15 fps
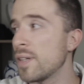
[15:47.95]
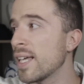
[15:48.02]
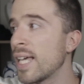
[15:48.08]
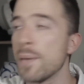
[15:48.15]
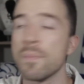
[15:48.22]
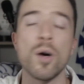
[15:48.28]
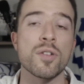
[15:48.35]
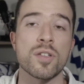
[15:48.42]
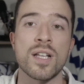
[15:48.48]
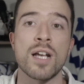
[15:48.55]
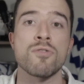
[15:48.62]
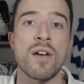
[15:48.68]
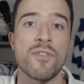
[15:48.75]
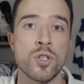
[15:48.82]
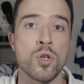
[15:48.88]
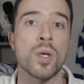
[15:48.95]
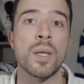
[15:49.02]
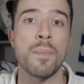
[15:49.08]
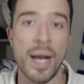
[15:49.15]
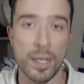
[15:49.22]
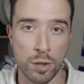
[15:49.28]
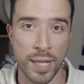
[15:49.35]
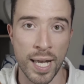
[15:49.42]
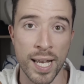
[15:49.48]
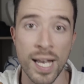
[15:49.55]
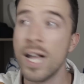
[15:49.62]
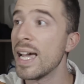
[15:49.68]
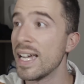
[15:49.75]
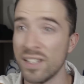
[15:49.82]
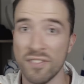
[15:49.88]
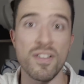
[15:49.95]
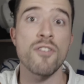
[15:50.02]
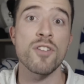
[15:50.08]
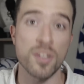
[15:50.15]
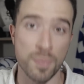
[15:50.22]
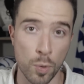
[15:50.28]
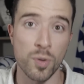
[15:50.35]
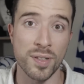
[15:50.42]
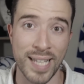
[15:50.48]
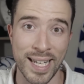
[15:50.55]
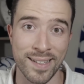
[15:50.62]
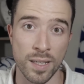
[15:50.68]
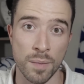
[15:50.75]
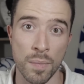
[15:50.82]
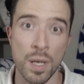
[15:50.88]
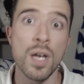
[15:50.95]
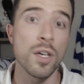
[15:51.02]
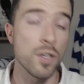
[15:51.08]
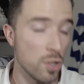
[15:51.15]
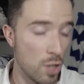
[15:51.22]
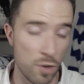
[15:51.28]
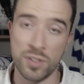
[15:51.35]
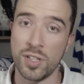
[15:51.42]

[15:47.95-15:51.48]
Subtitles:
They get most of their revenue on a match day in a very small stadium, you know.